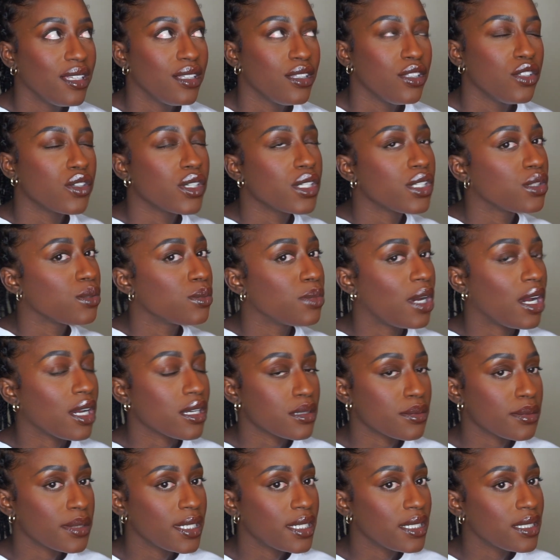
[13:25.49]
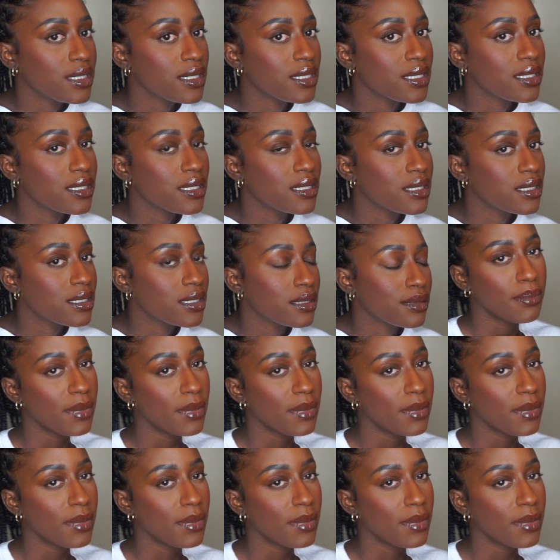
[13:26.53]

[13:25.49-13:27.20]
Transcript: you can do box braids.